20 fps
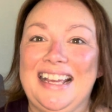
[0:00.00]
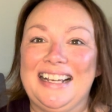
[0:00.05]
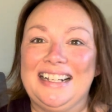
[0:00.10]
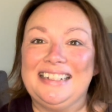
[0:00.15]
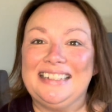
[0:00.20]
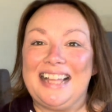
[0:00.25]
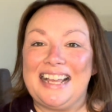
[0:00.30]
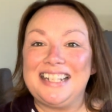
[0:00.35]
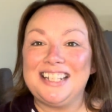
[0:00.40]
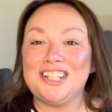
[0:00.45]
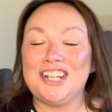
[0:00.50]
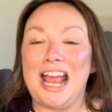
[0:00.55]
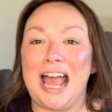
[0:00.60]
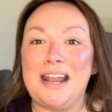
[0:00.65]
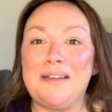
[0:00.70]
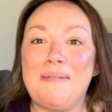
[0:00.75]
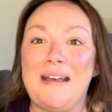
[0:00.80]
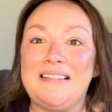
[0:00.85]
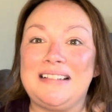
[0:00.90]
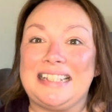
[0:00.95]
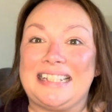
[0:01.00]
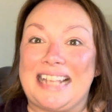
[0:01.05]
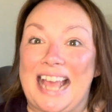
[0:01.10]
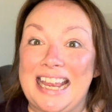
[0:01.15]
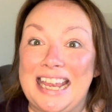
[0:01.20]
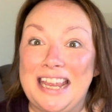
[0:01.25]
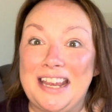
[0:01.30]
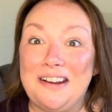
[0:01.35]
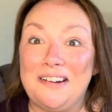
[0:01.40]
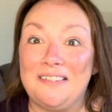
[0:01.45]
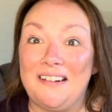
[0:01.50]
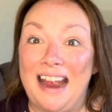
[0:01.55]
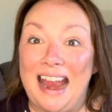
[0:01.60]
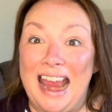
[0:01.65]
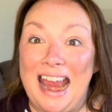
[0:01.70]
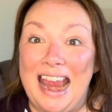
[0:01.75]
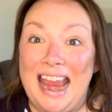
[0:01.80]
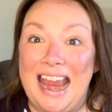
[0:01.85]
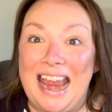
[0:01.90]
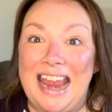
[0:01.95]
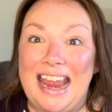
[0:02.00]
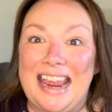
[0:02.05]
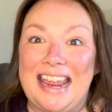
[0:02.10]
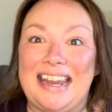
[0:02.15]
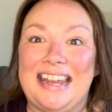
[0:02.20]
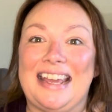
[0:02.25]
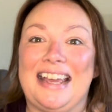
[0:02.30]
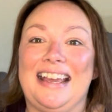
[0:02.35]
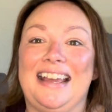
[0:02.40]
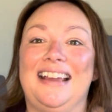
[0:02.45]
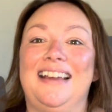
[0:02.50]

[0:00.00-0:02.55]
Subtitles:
Let's chat about second grade.